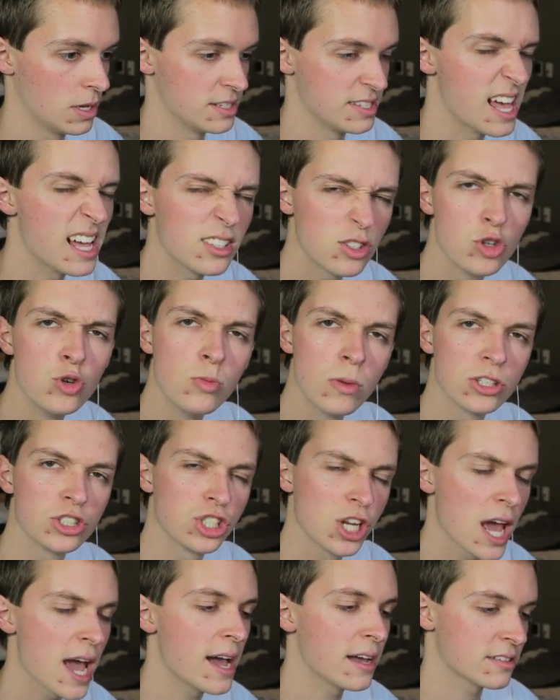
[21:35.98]
Is that too
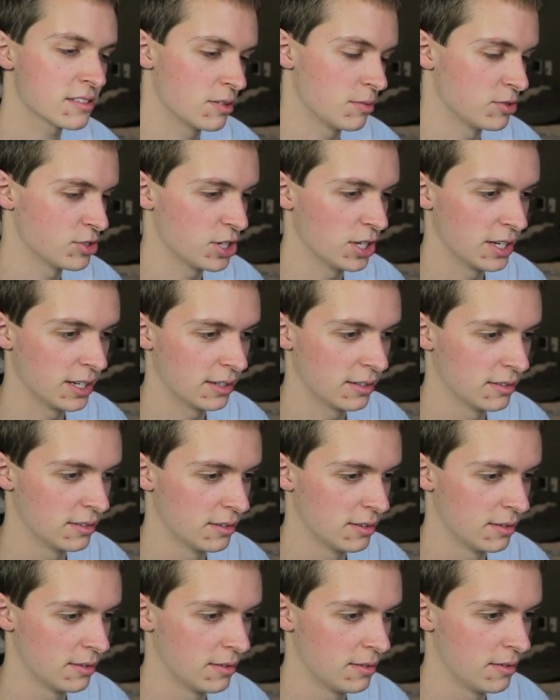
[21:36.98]
much to ask? No, I'm just kidding.
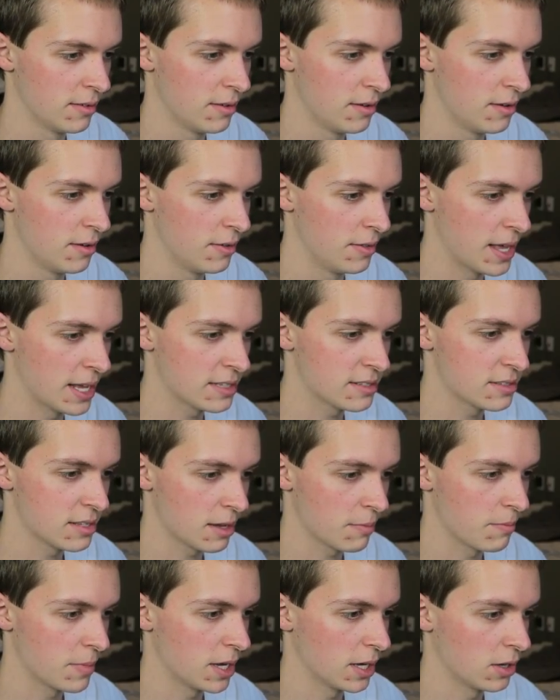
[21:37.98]
That's
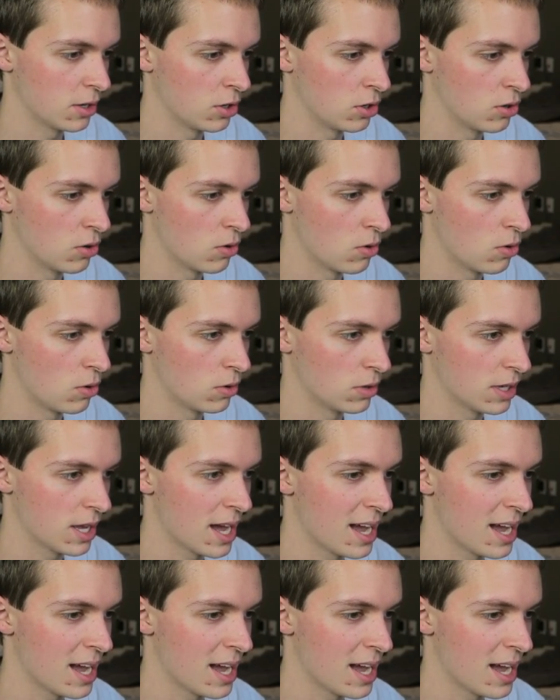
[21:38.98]
like my goal.